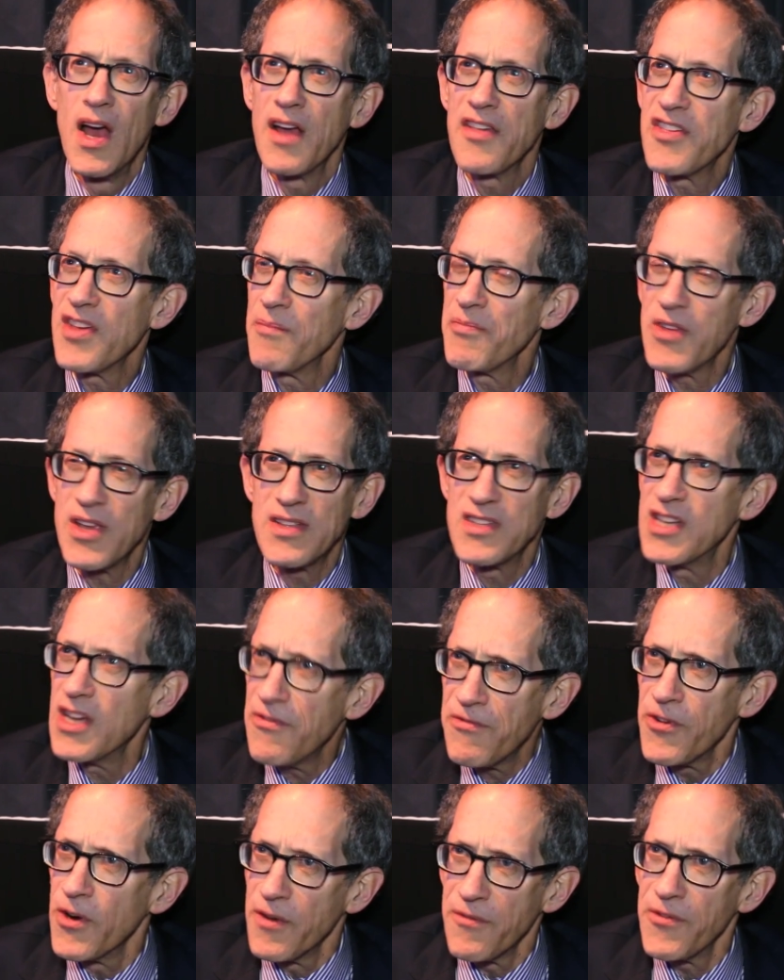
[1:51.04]
Something
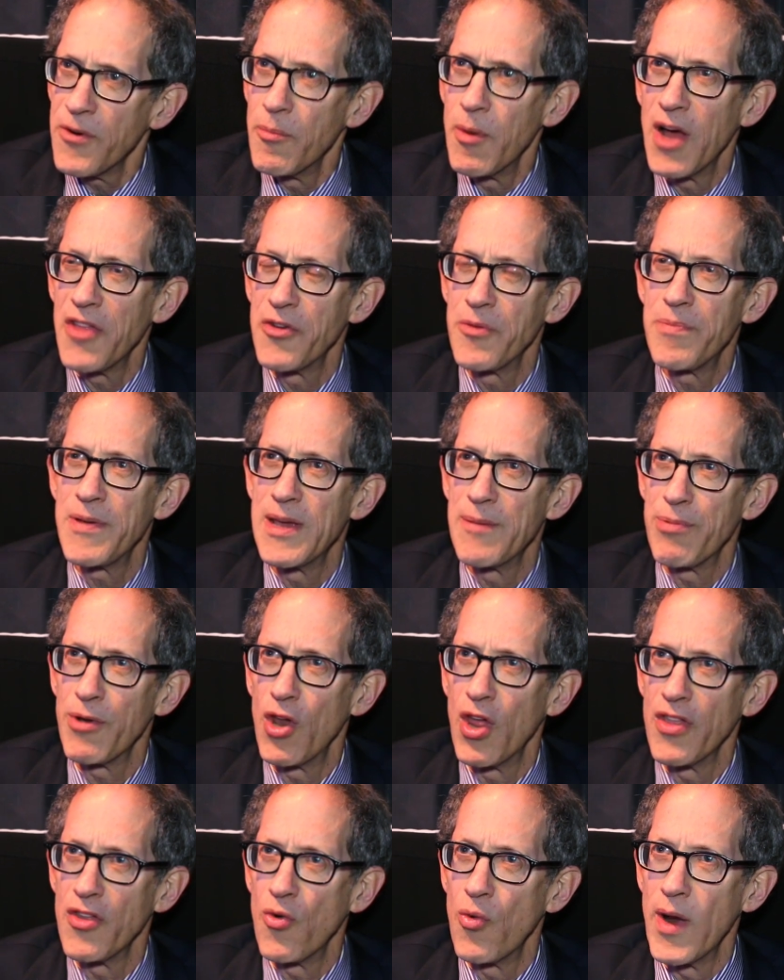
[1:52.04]
different from other
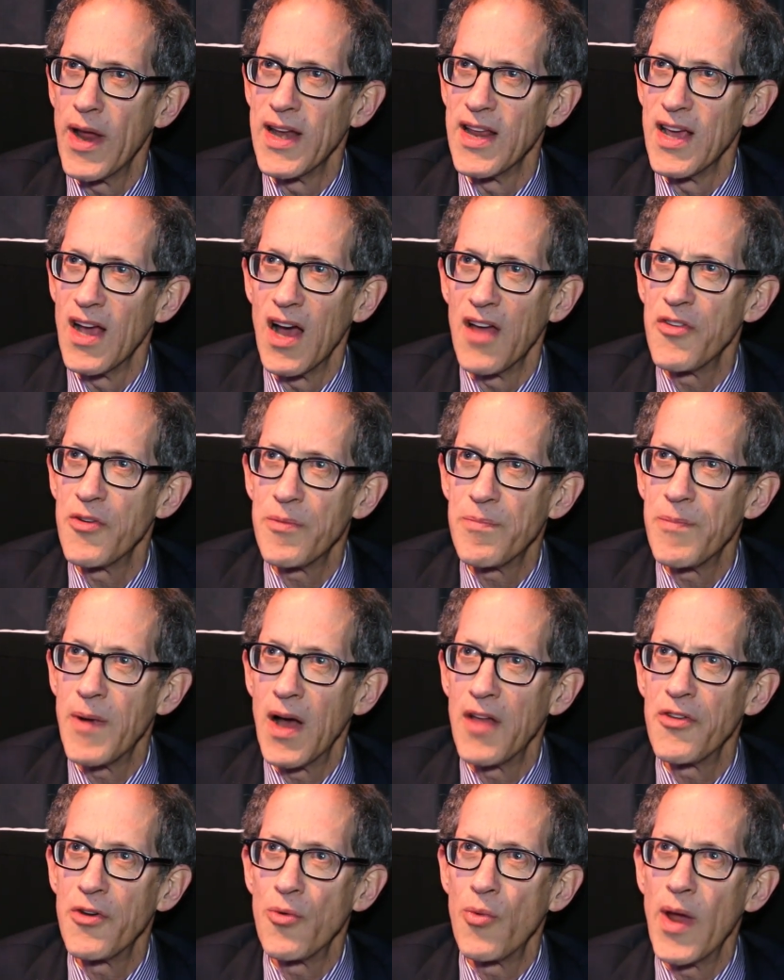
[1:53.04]
people on the radio.
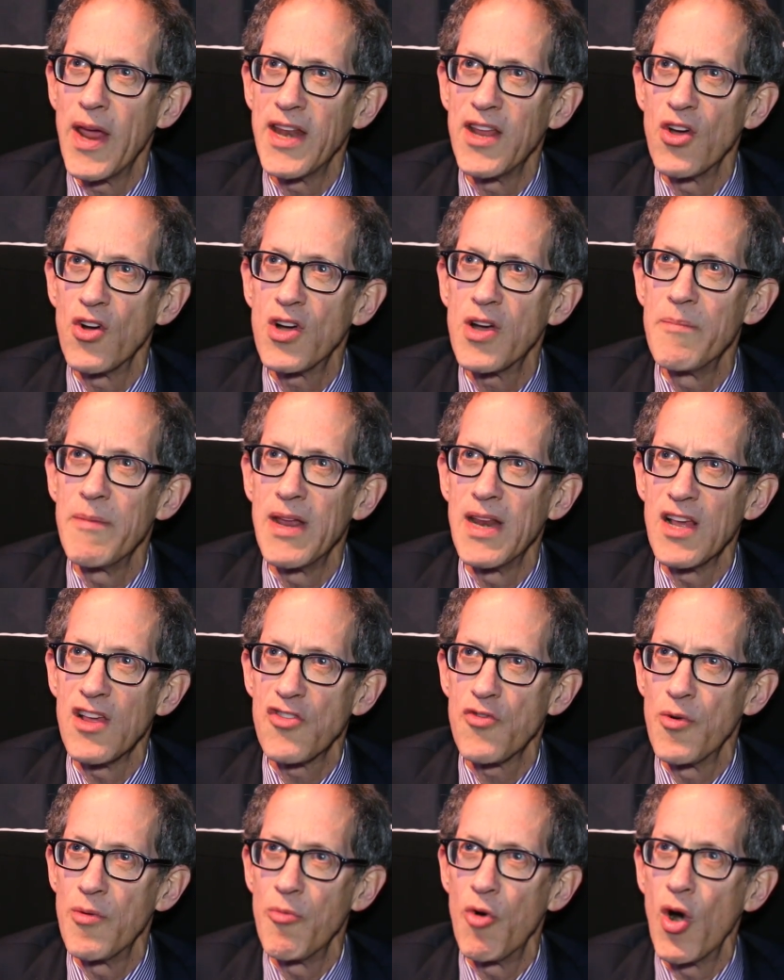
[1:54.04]
Other radio
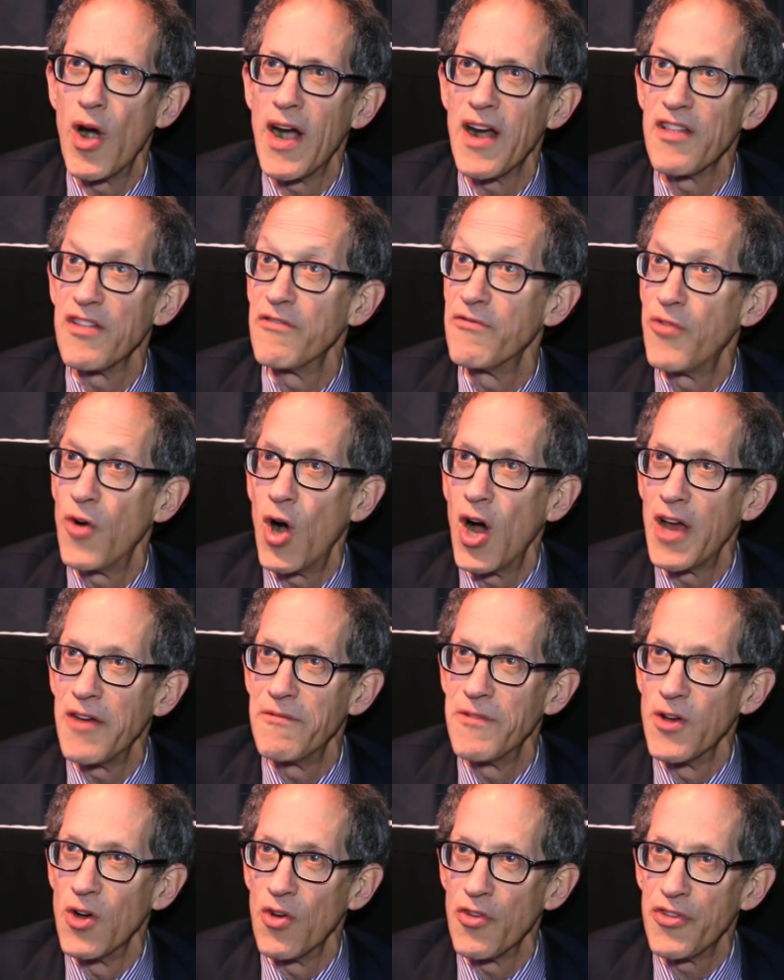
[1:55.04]
comedians were more out of the
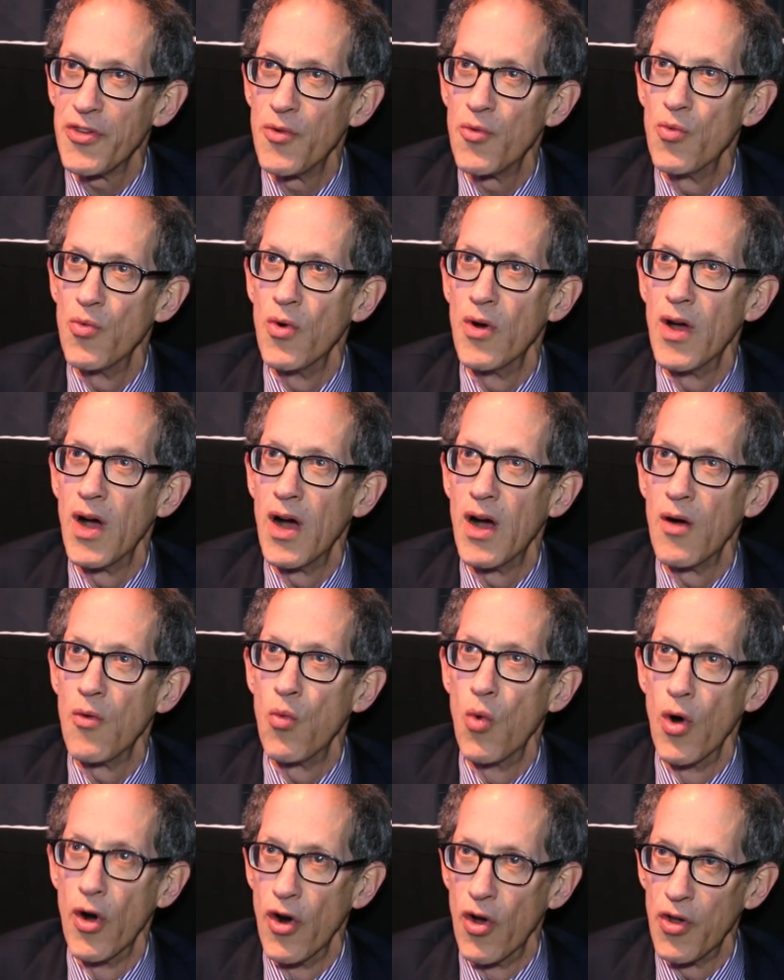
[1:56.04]
vaudeville
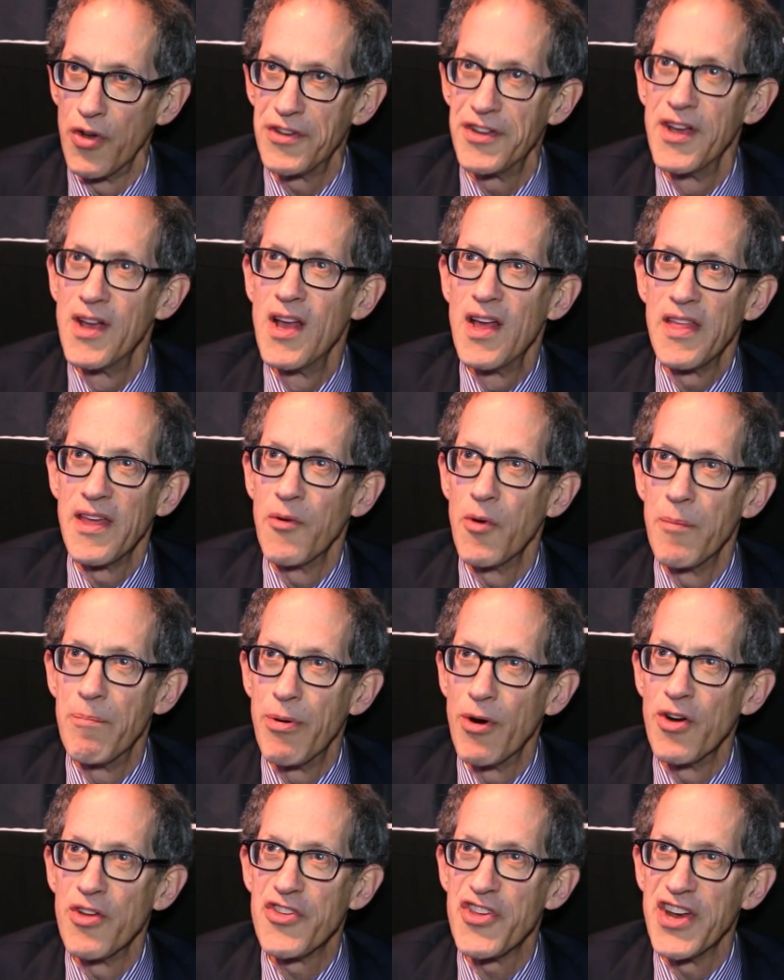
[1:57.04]
world. They were
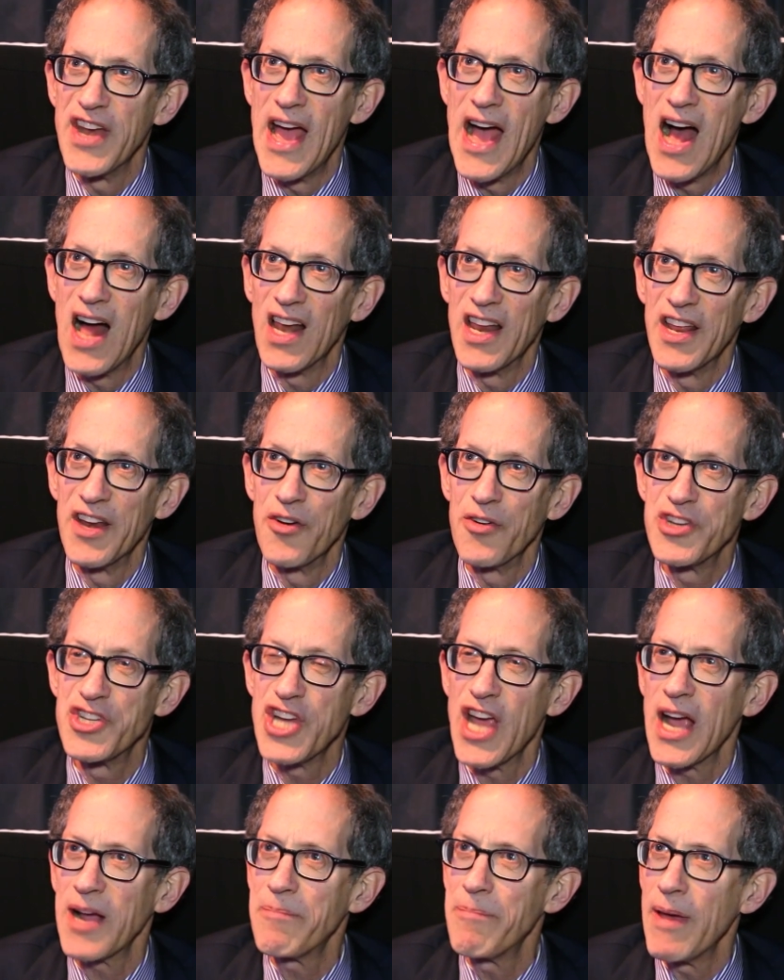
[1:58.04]
Burns and Allen or
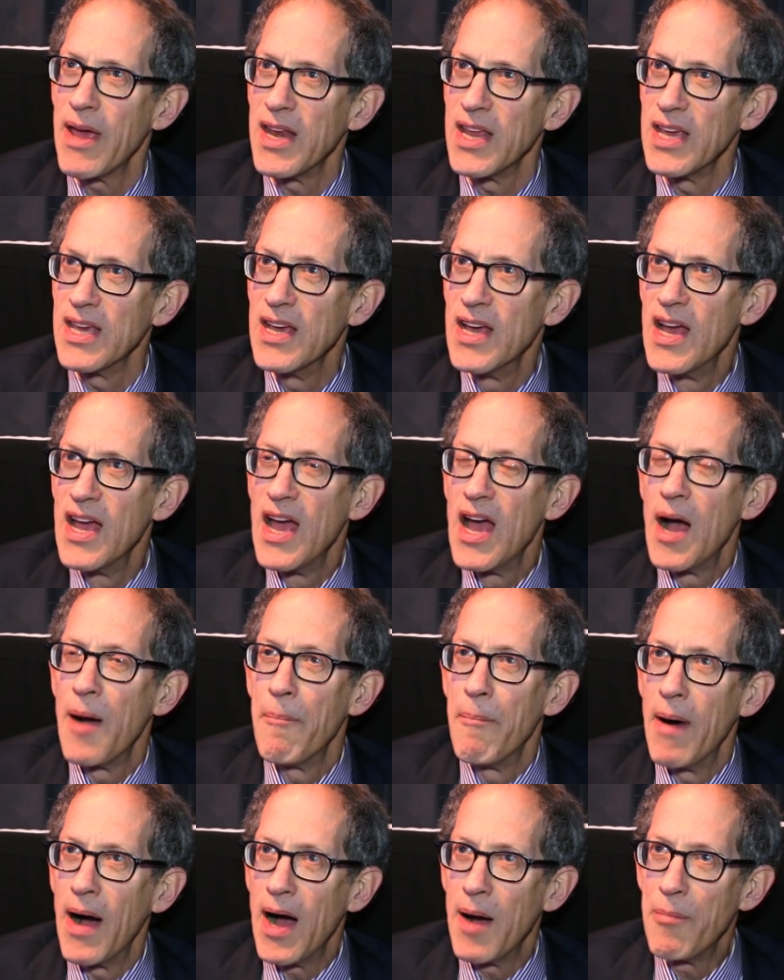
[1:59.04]
Jack Benny.
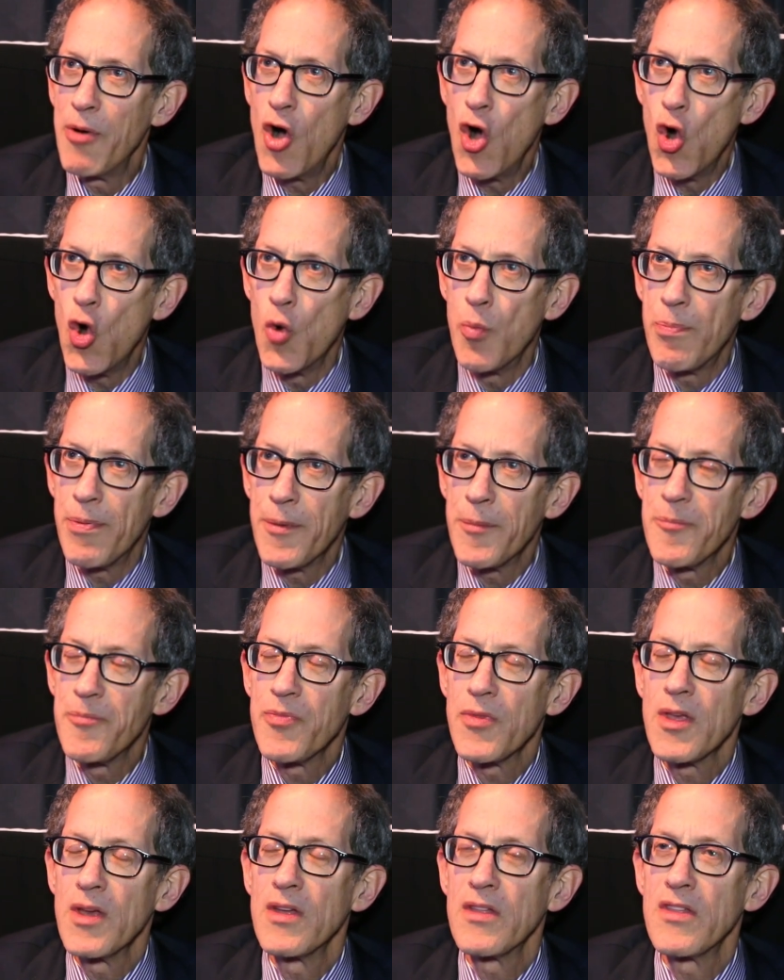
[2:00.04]
Bob Hope
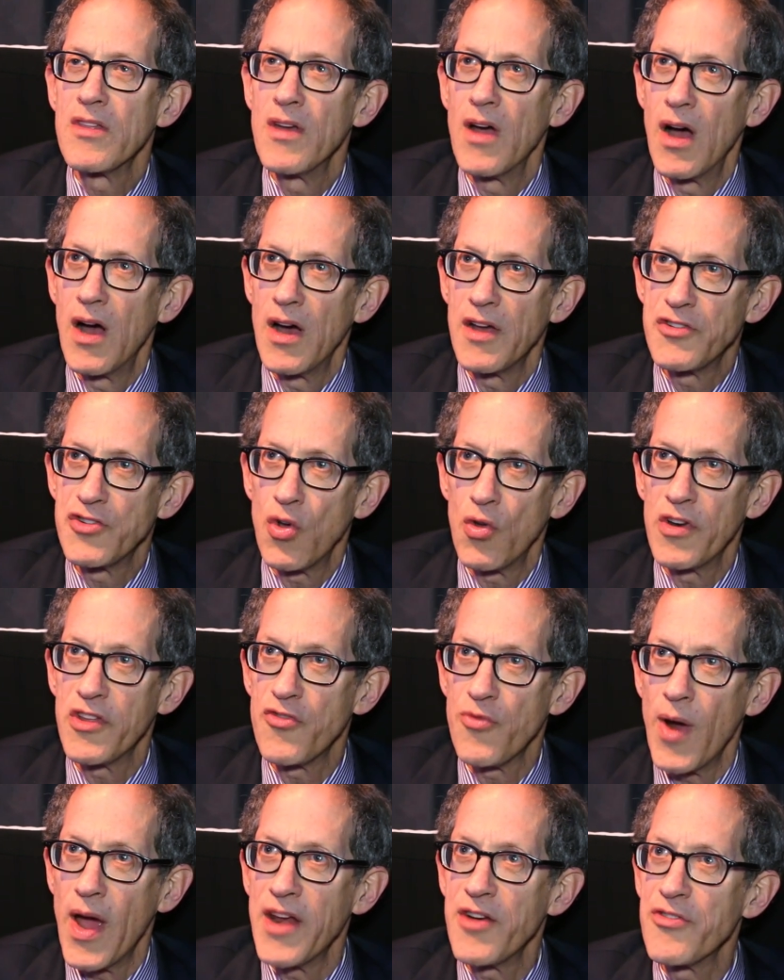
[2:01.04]
told
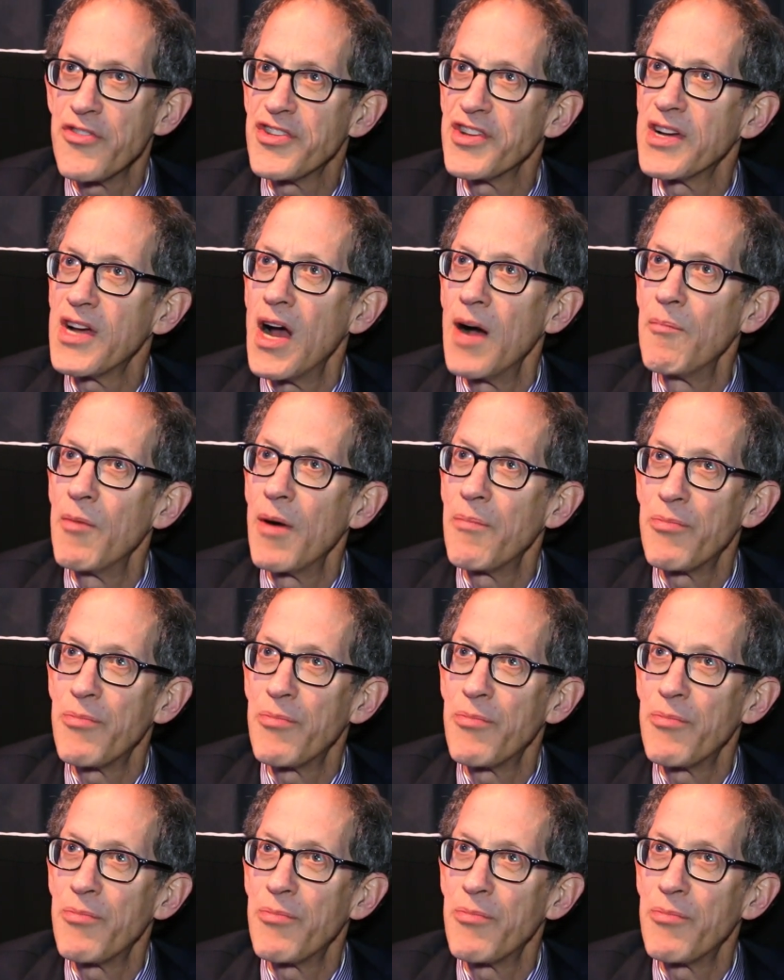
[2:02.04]
his writers to come